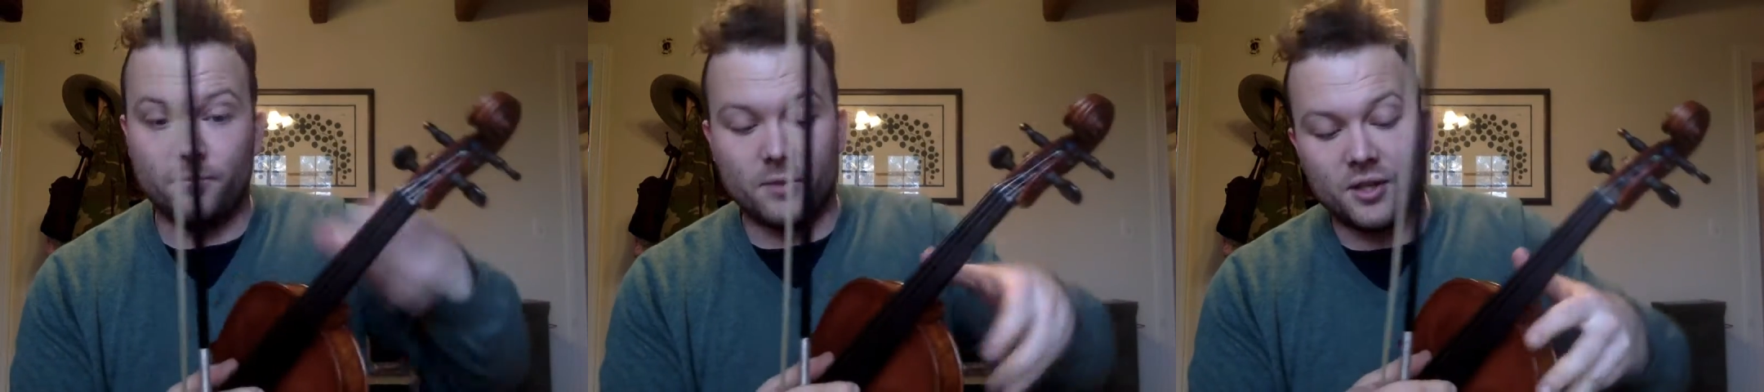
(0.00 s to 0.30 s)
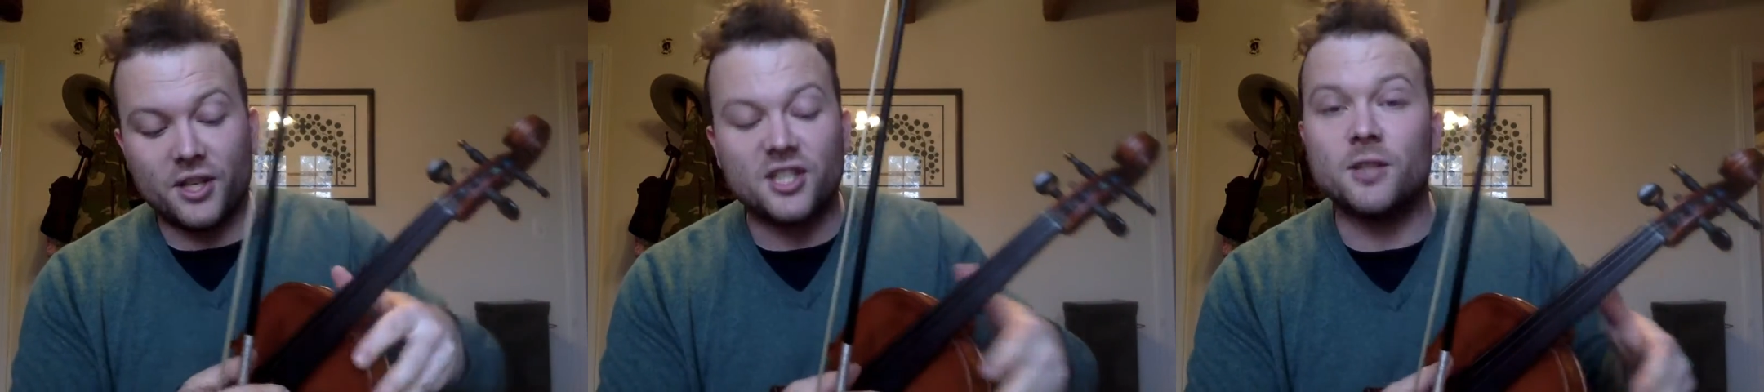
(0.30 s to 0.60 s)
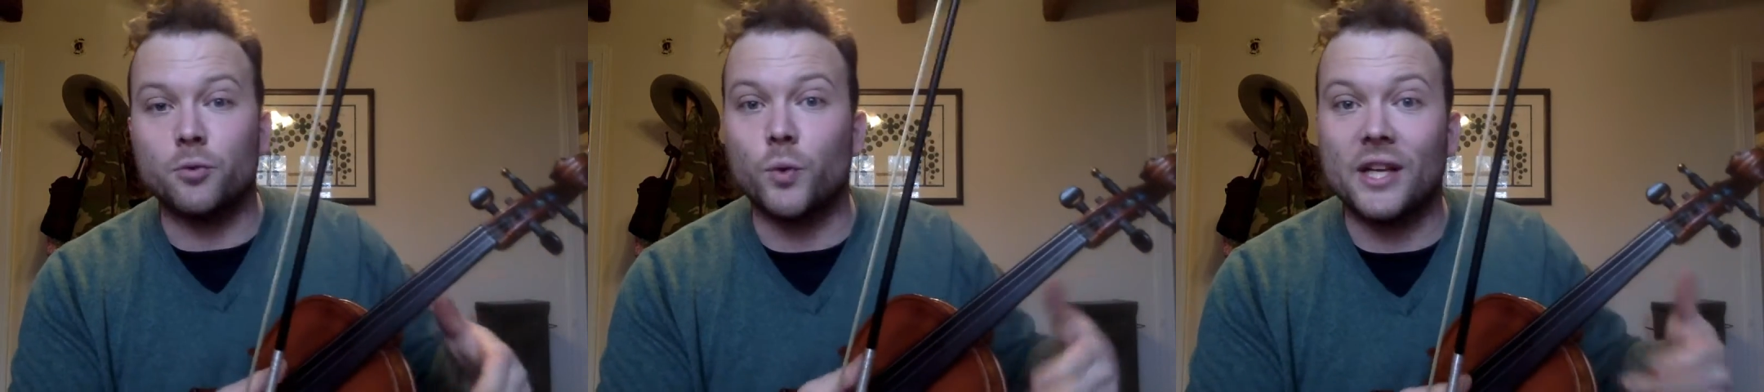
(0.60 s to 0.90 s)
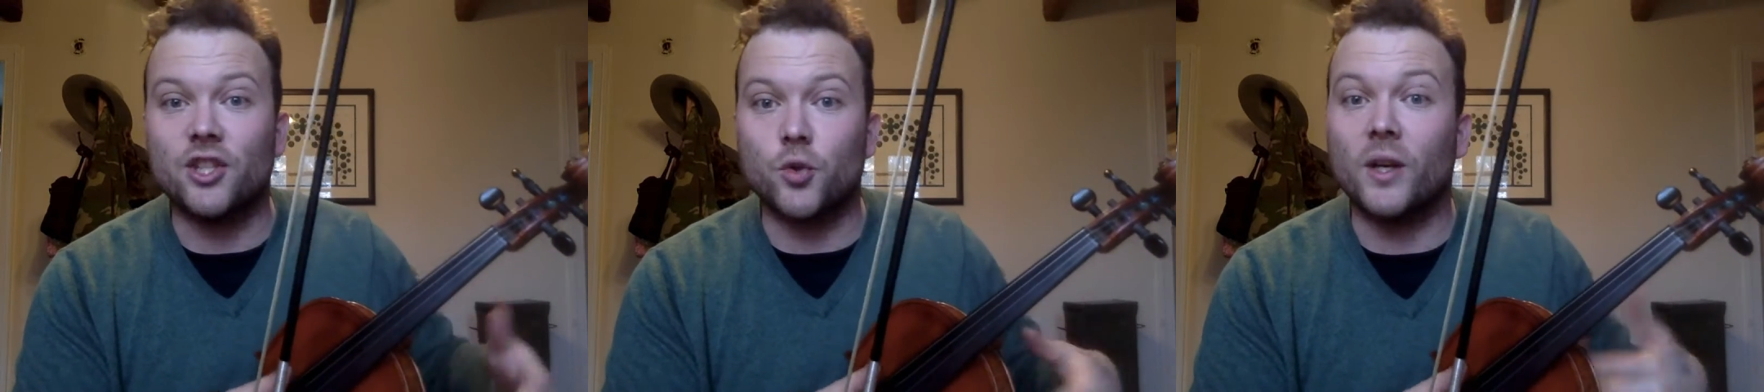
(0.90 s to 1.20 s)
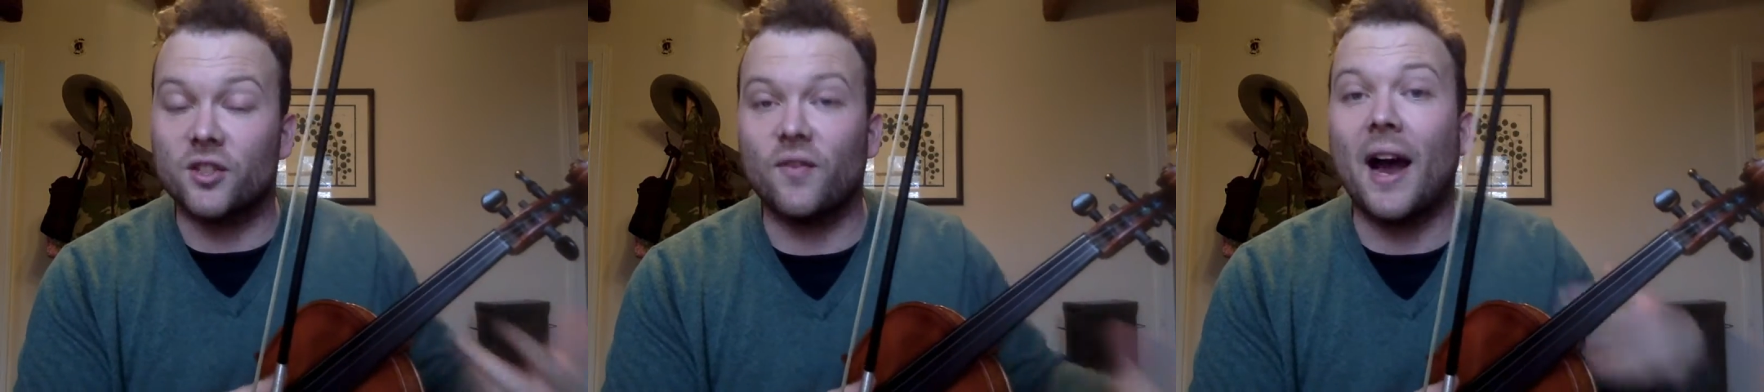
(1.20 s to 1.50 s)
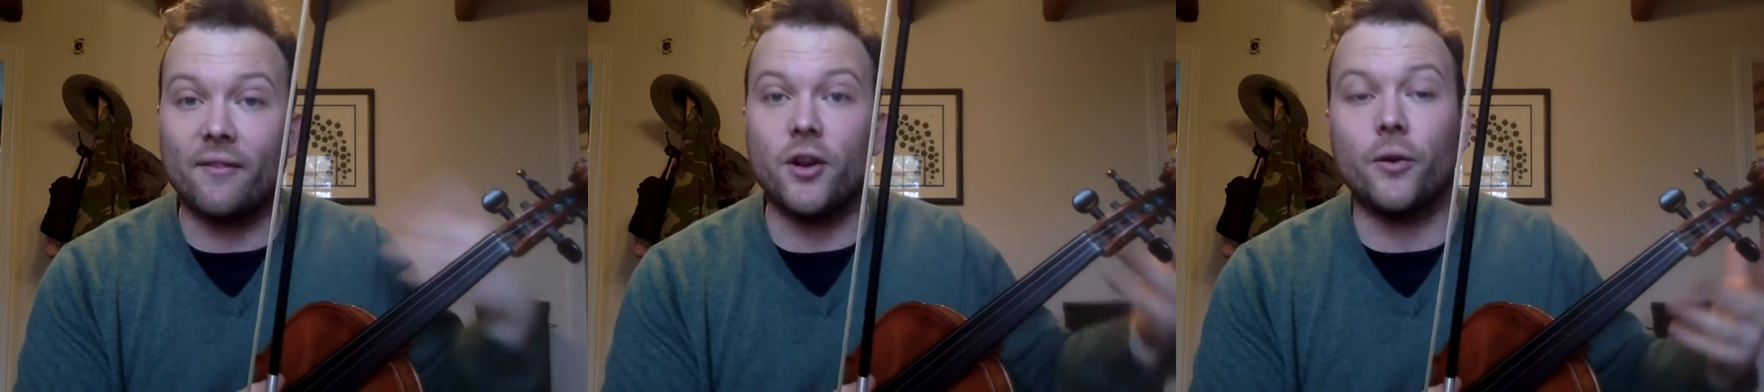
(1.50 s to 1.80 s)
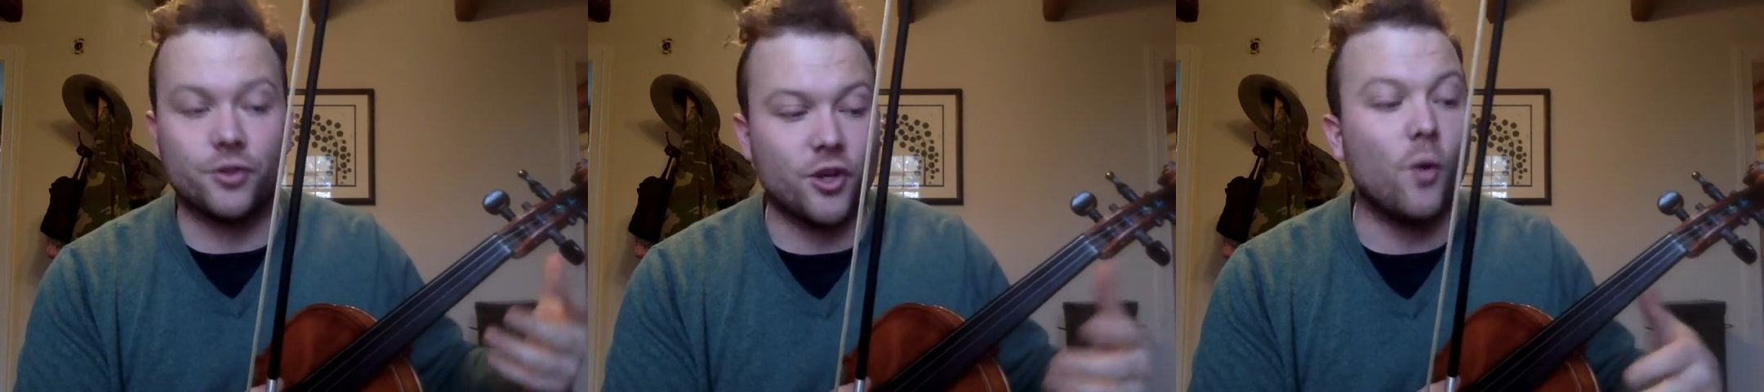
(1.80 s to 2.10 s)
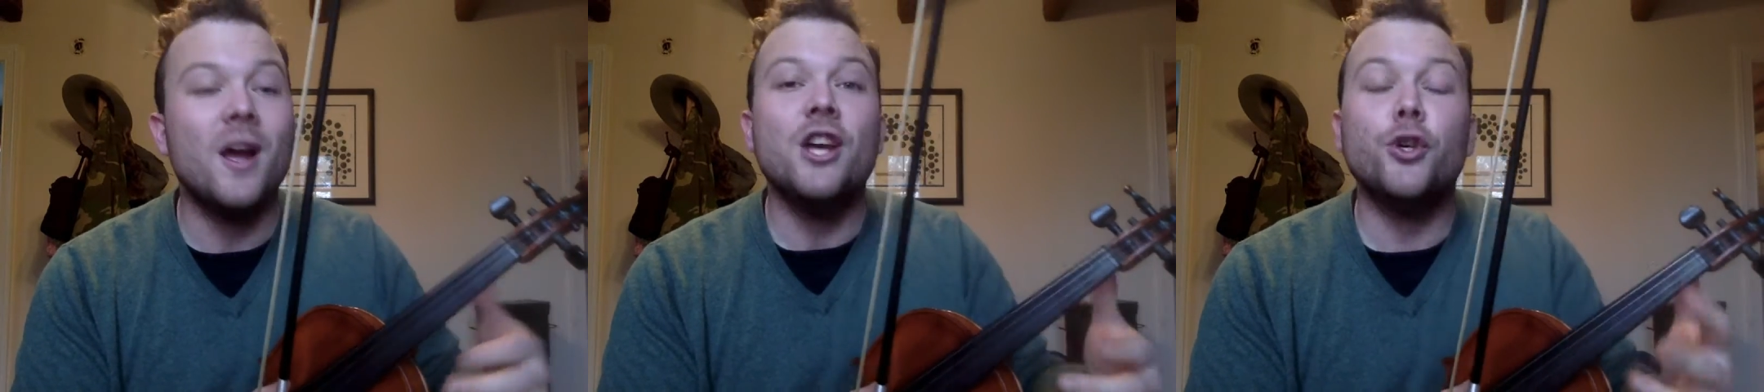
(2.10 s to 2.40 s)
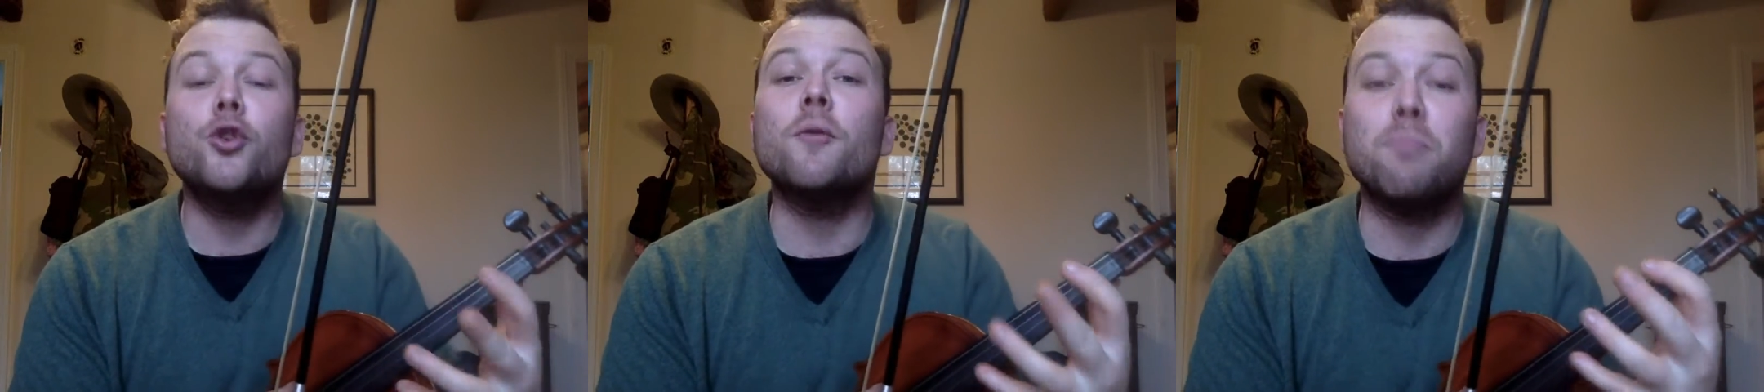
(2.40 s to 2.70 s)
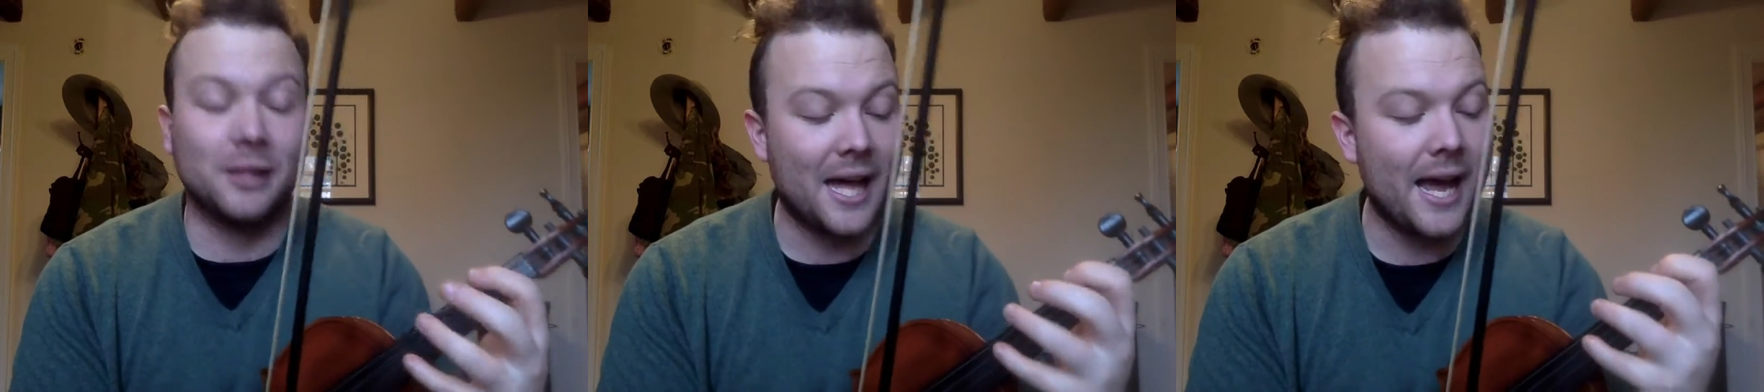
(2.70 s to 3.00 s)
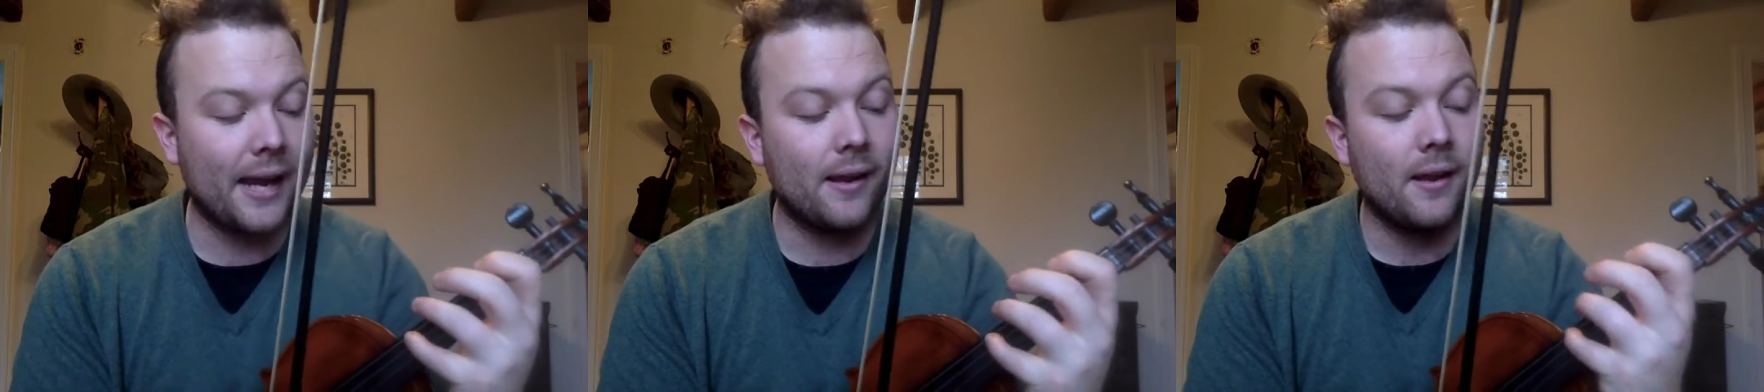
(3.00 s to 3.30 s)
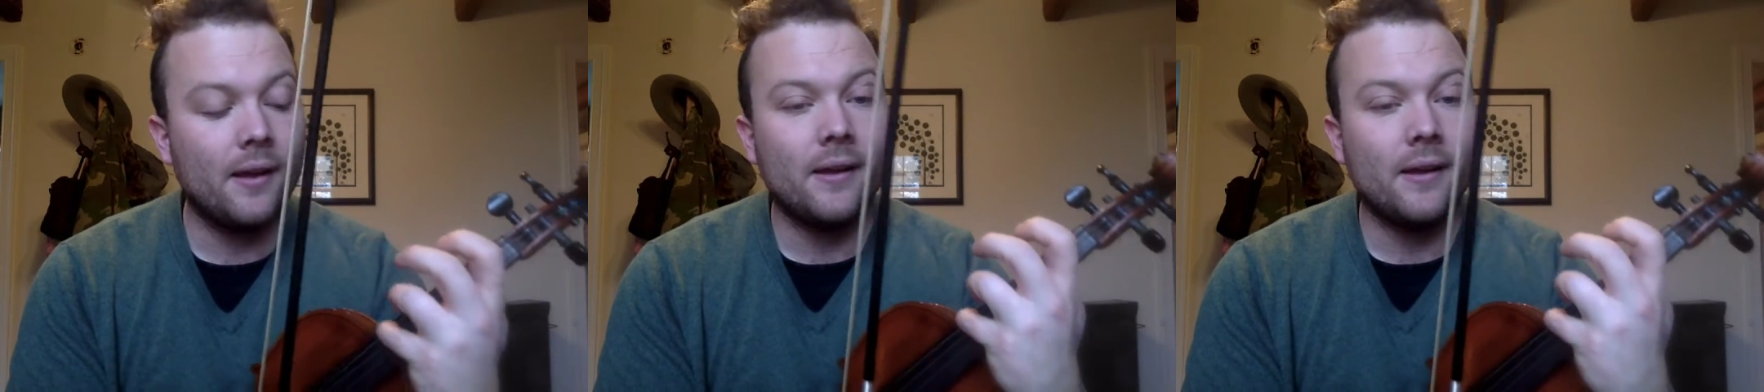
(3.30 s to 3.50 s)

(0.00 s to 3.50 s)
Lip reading: The distance between each string is 5 notes. So you could play